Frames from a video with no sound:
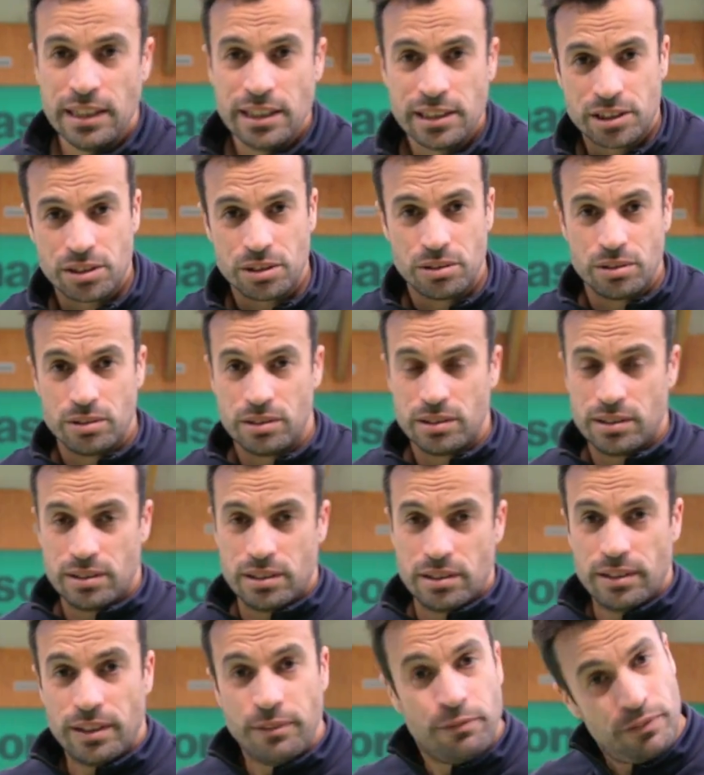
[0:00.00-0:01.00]
So
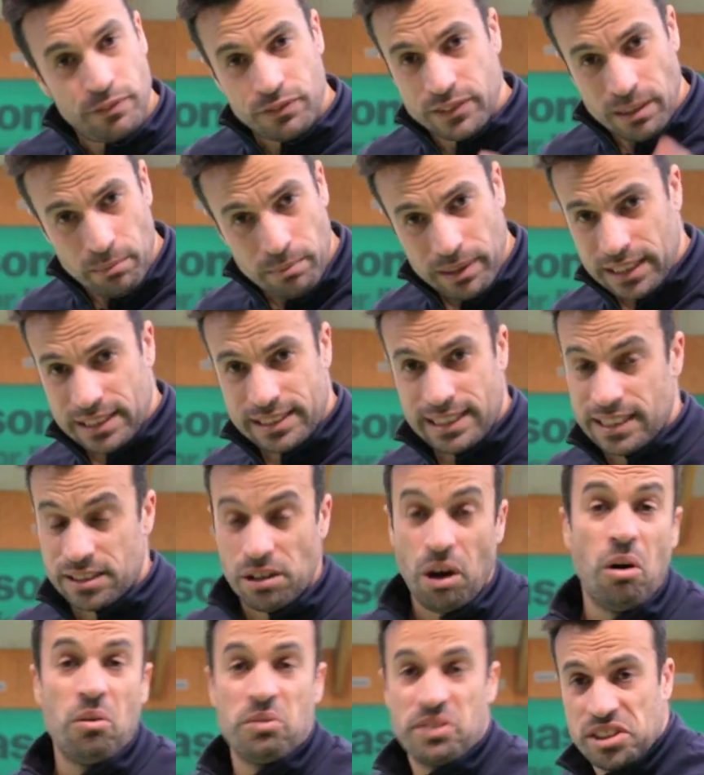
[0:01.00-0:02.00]
if somebody
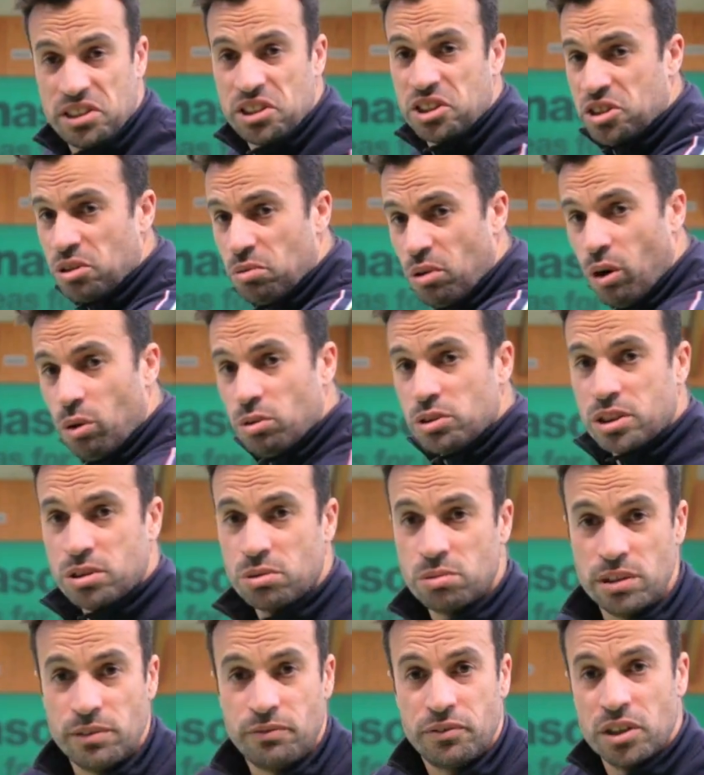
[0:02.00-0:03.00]
says, oh, this is so old
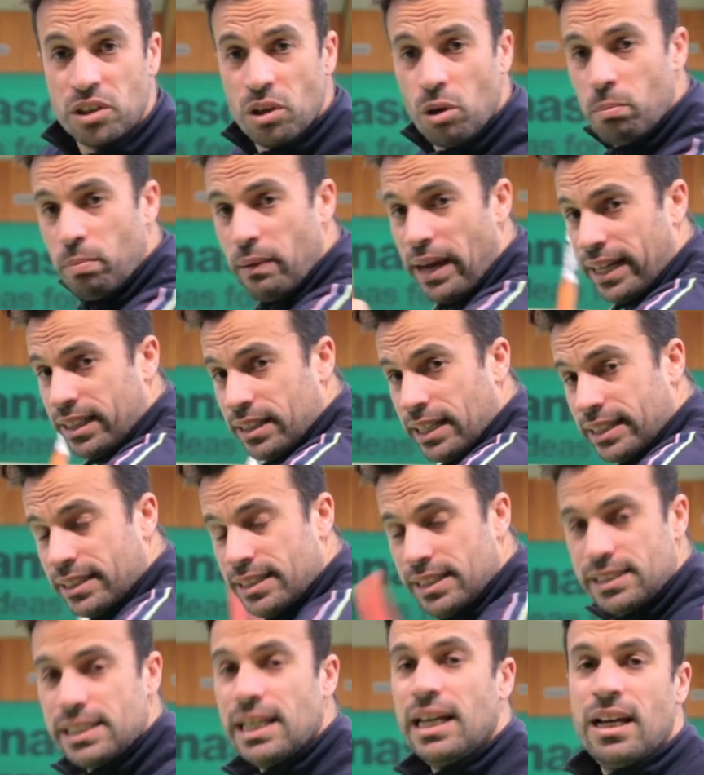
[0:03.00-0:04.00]
school, if you go back
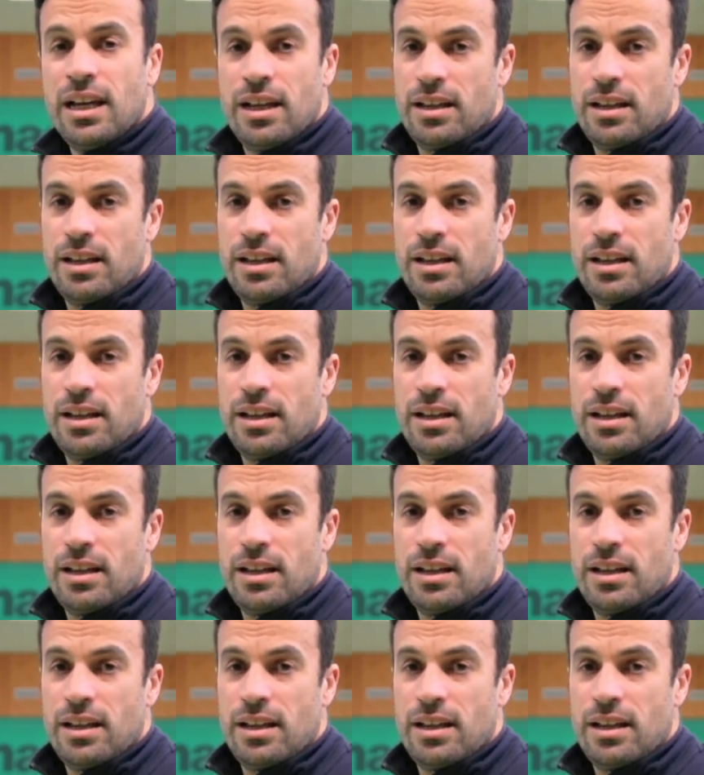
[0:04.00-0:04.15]
like this,